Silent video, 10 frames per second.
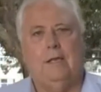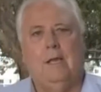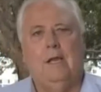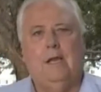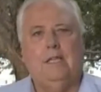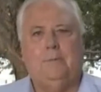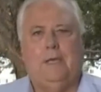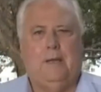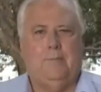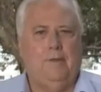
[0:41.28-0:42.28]
and it's
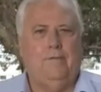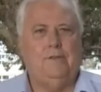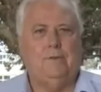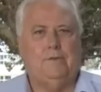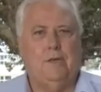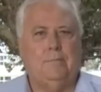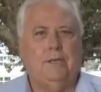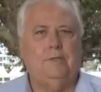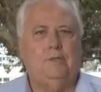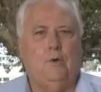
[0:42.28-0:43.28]
become the official
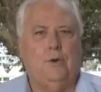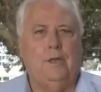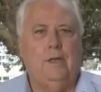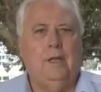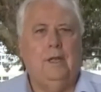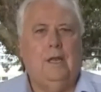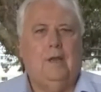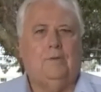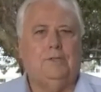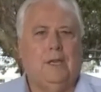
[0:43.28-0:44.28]
treatment in Jordan
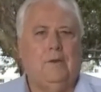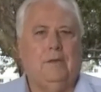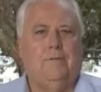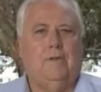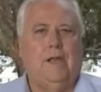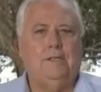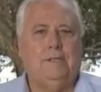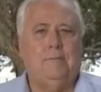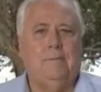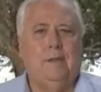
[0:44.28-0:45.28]
and also in
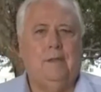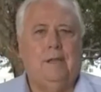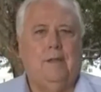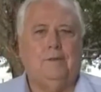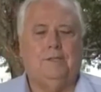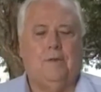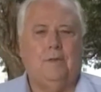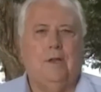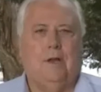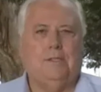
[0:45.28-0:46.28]
France and also
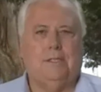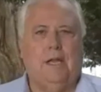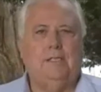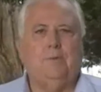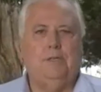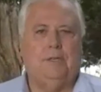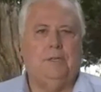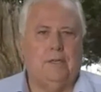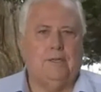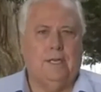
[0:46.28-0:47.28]
in the United States. President